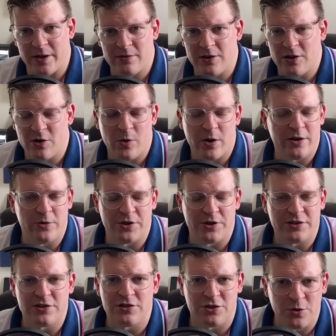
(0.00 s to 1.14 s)
you don't want to do
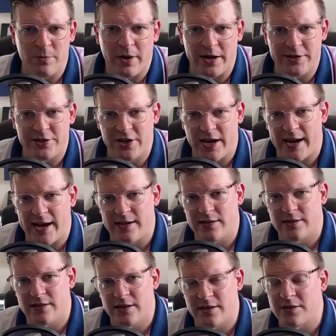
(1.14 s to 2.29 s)
this too much
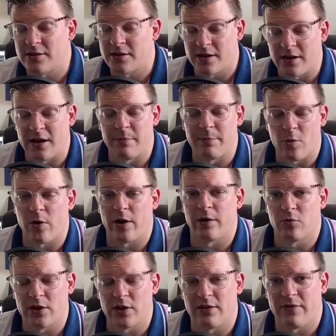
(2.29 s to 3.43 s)
as it's going to get boring
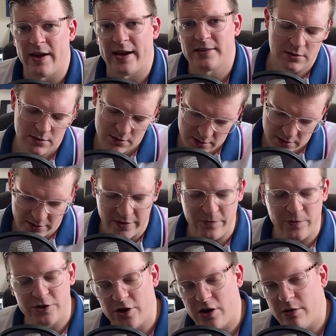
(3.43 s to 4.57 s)
really fast. Now,
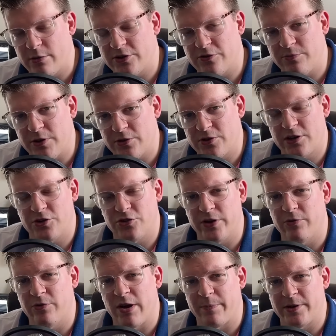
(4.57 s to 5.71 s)
different genres of music treat
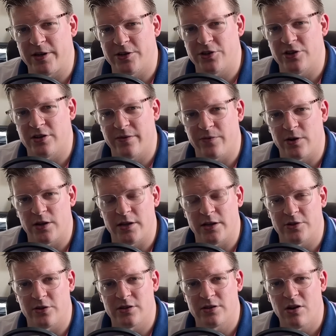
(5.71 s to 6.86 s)
repetition differently,
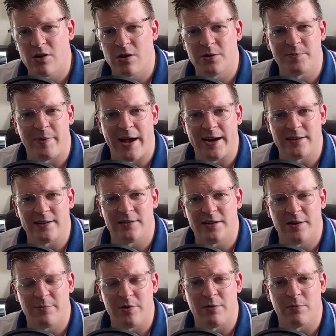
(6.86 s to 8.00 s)
so this all goes back to
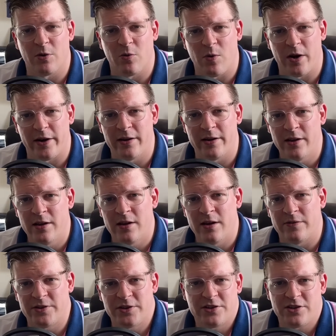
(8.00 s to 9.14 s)
tip number 1 of
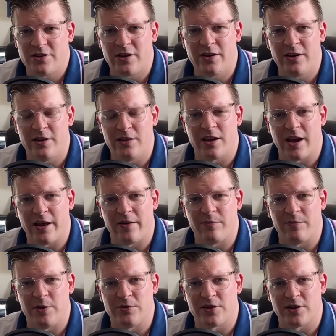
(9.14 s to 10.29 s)
just studying the kind of
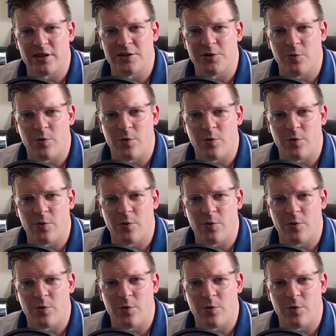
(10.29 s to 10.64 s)
music that you want